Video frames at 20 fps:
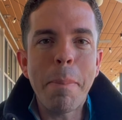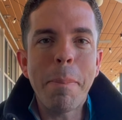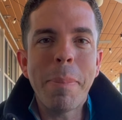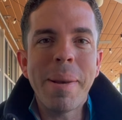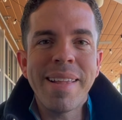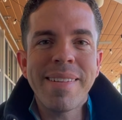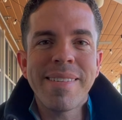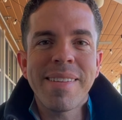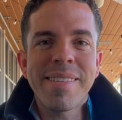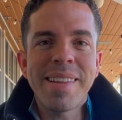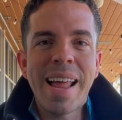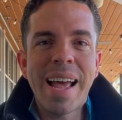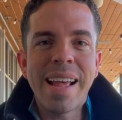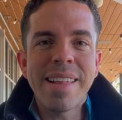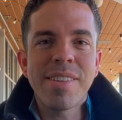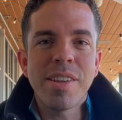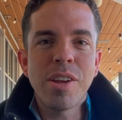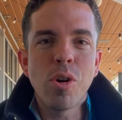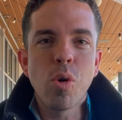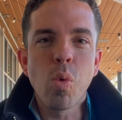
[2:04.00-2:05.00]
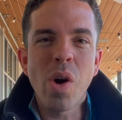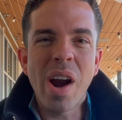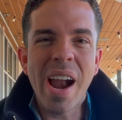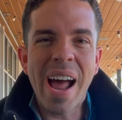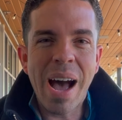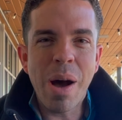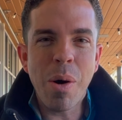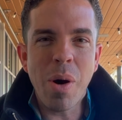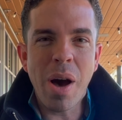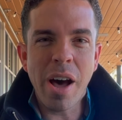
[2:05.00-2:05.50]
place as last year, we're
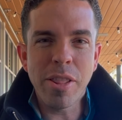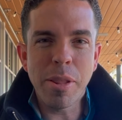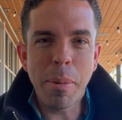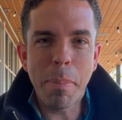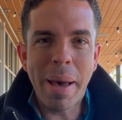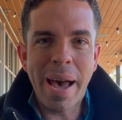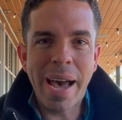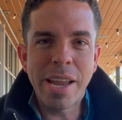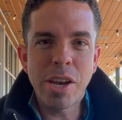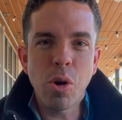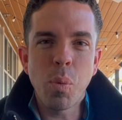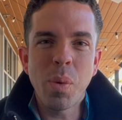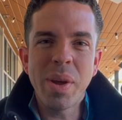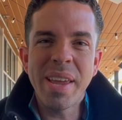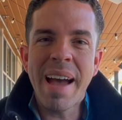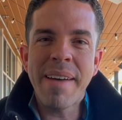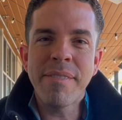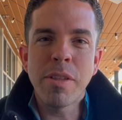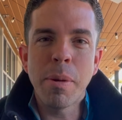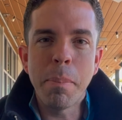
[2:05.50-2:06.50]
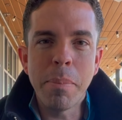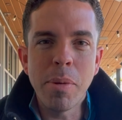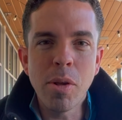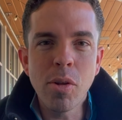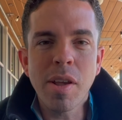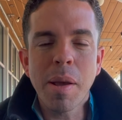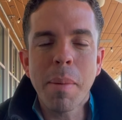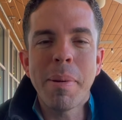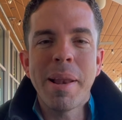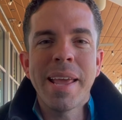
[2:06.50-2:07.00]
out on the patio. We have the
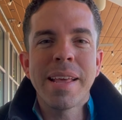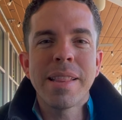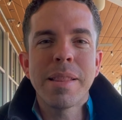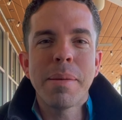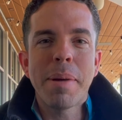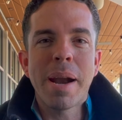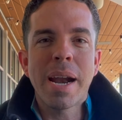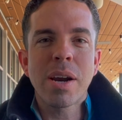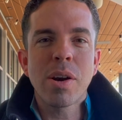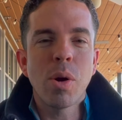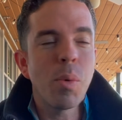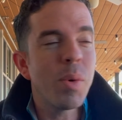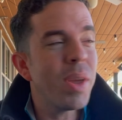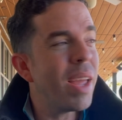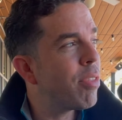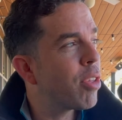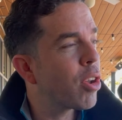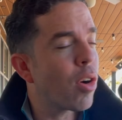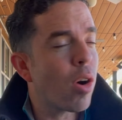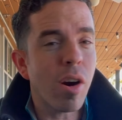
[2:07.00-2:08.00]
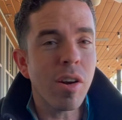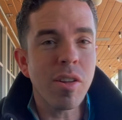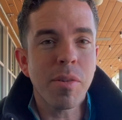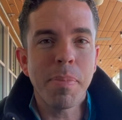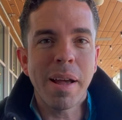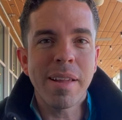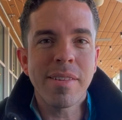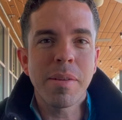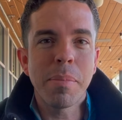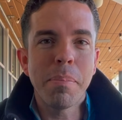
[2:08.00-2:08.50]
music playing in the background, we have the cars
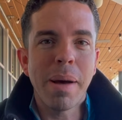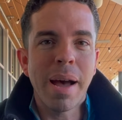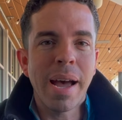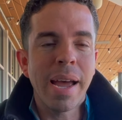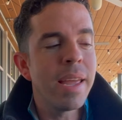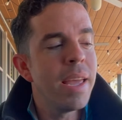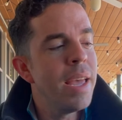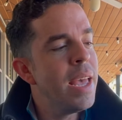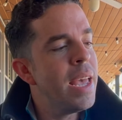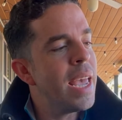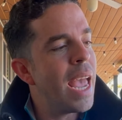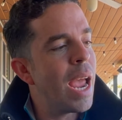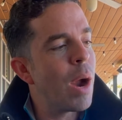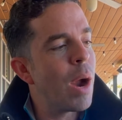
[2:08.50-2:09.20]
passing by, and